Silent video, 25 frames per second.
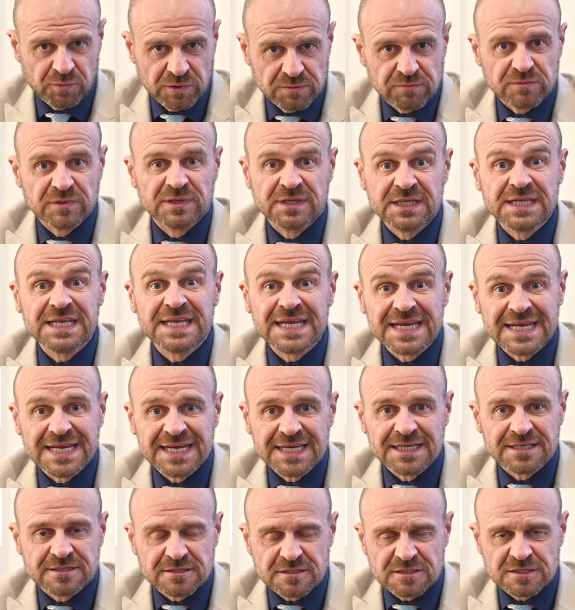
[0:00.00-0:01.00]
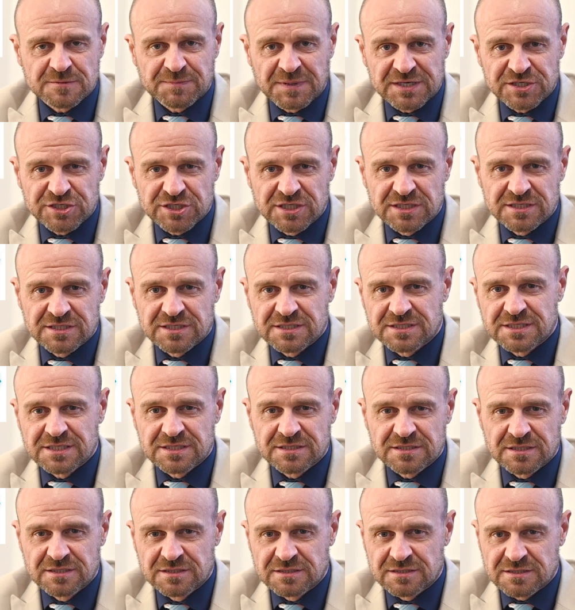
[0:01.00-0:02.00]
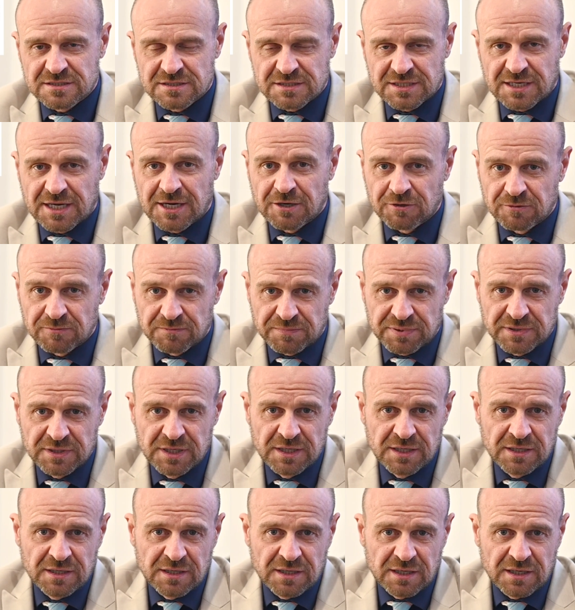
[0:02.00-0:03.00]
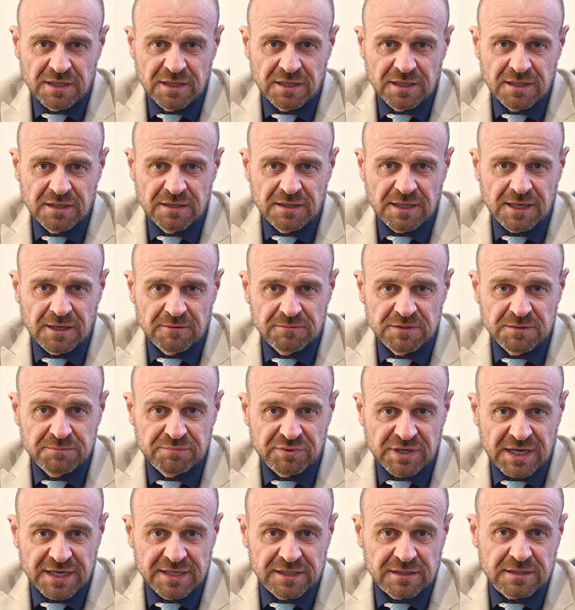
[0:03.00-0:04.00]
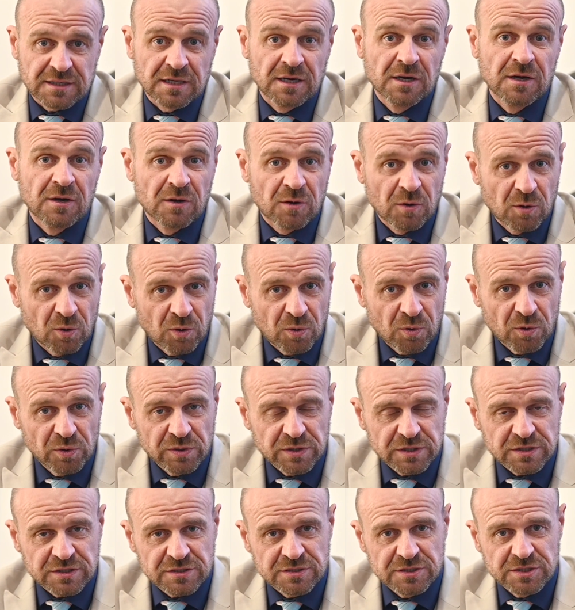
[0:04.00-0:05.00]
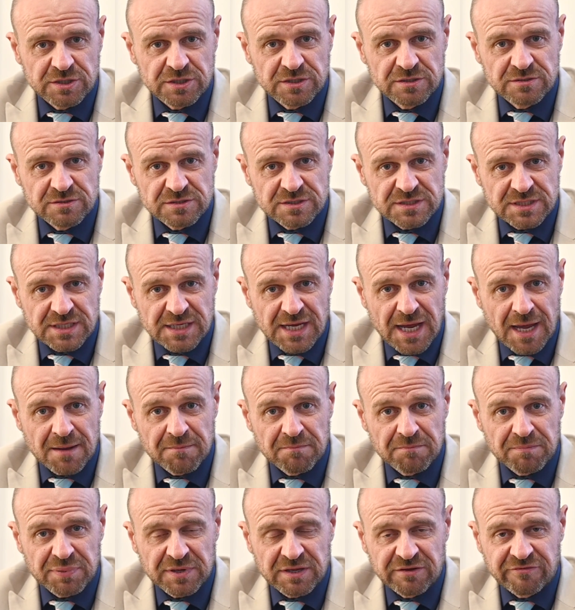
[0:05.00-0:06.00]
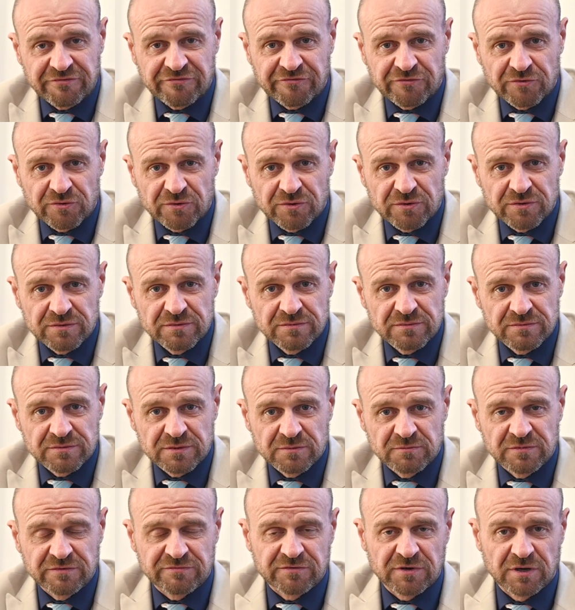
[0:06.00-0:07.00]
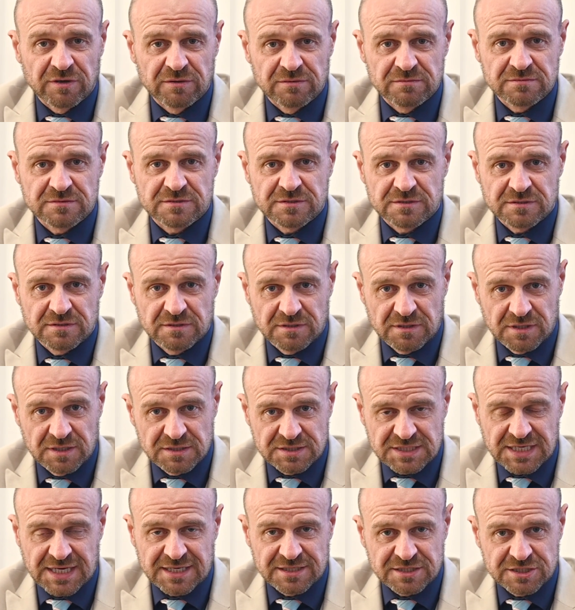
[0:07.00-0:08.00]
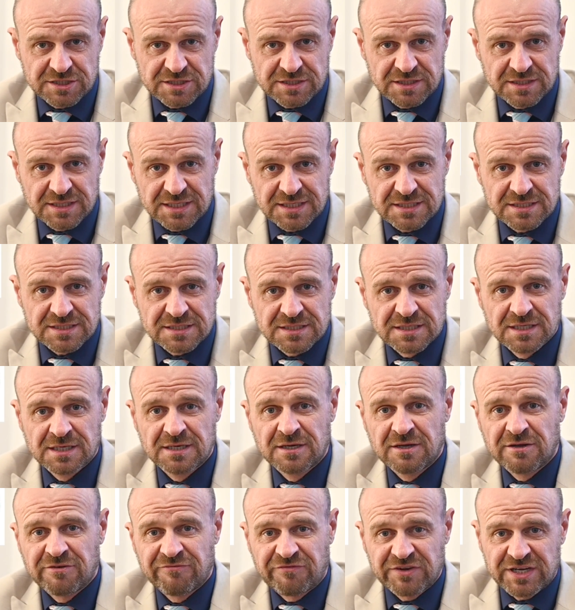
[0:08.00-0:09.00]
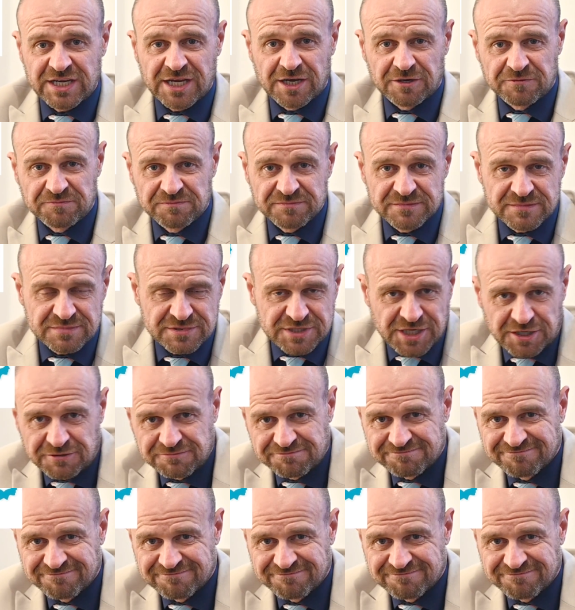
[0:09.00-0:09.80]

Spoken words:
need specialist assistance to help you break. Or you could use the MP4 that we've got attached to this video. So